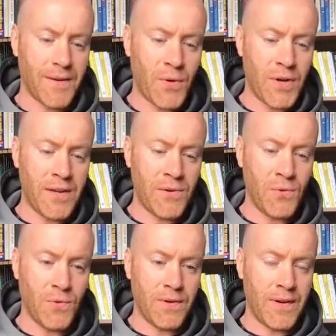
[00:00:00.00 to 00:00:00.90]
when
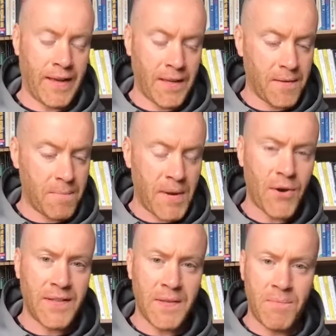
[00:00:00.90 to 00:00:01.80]
you like
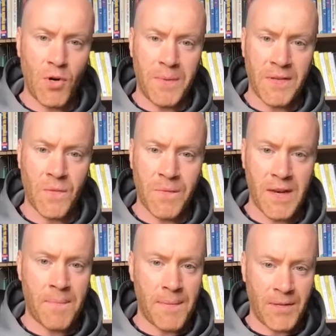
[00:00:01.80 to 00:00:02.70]
periods and poop is something
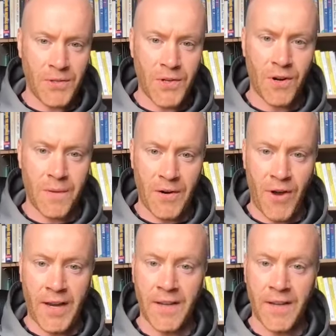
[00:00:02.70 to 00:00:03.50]
that people don't talk about, right?